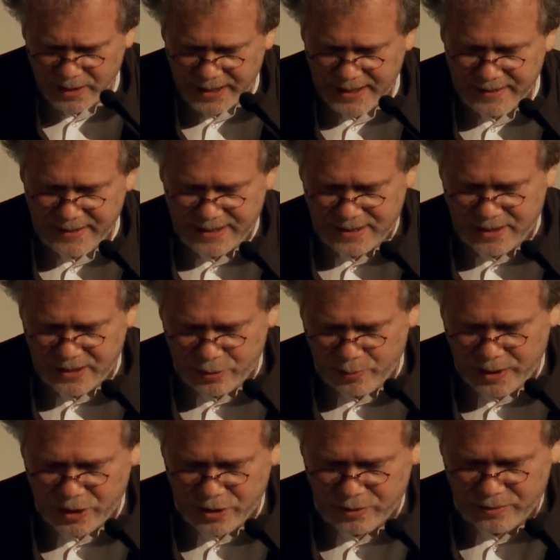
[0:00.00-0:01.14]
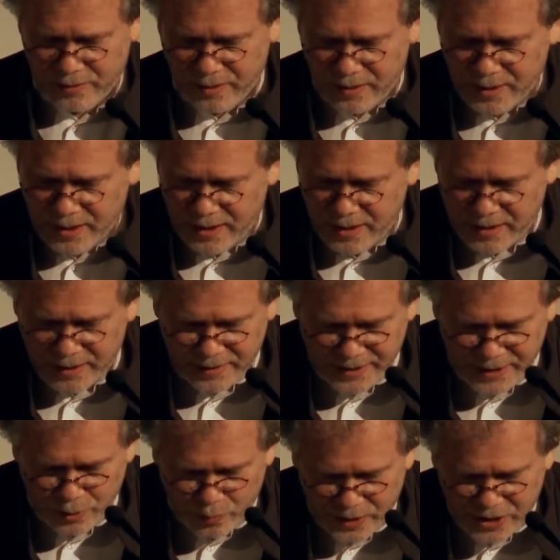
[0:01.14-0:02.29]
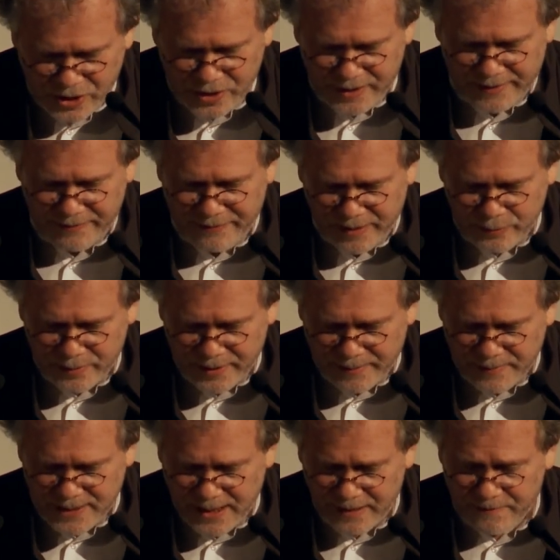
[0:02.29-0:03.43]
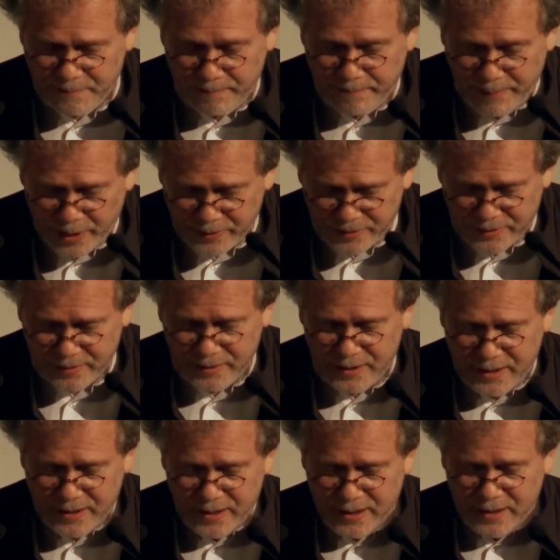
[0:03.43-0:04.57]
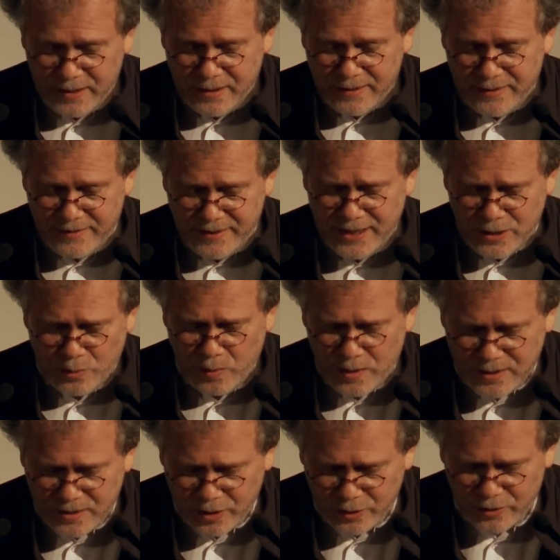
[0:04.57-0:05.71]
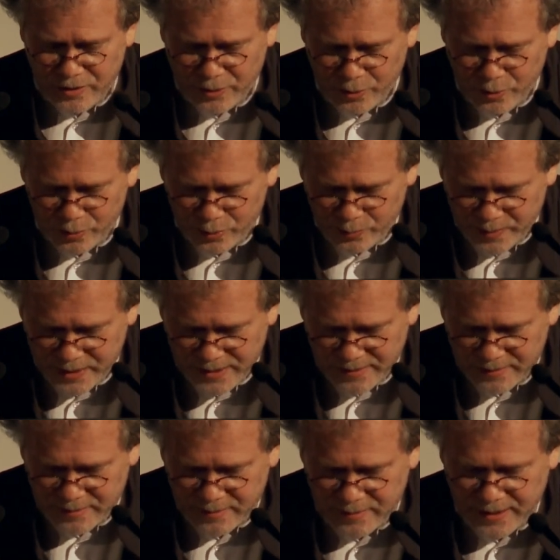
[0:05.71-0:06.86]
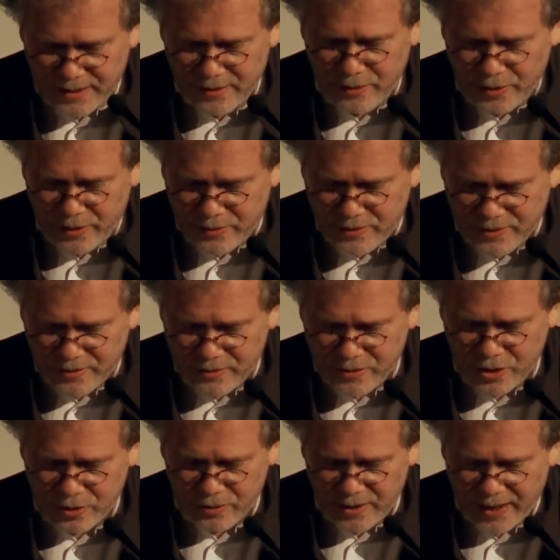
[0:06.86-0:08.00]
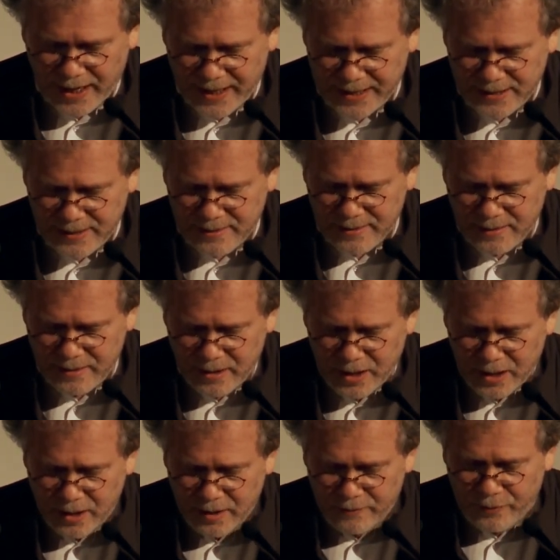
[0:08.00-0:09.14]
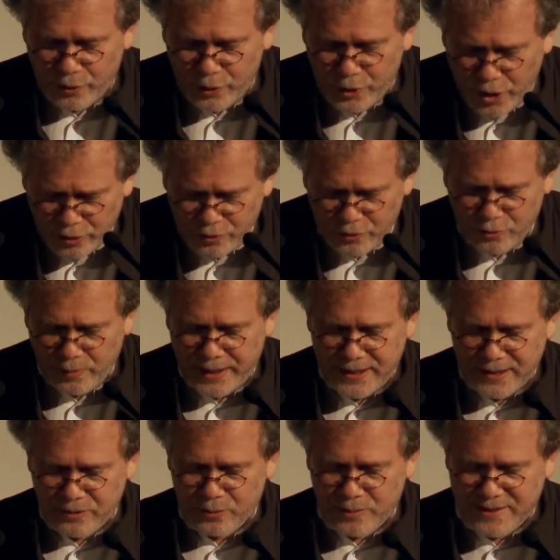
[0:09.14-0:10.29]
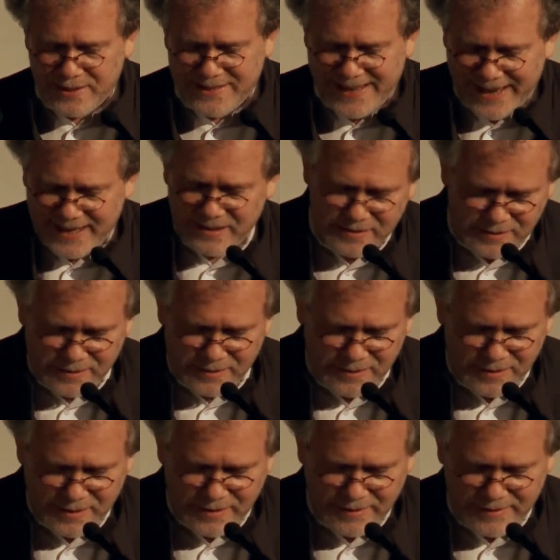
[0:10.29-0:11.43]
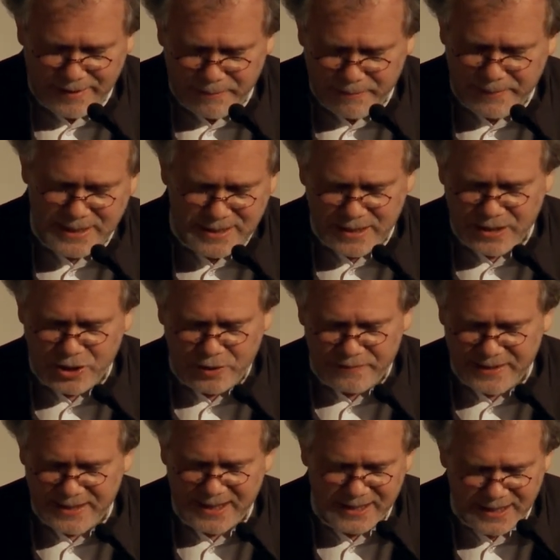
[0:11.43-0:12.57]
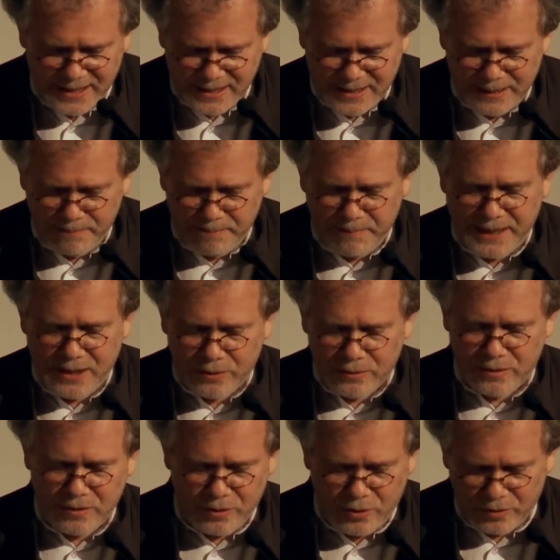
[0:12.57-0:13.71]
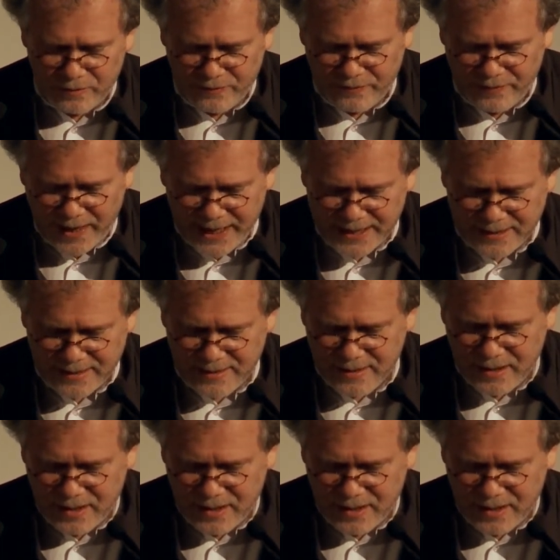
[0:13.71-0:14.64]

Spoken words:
in this situation in which they found themselves, but this was not a good reason, in the insurgent eyes, for not trying to send their message of dignity beyond the confines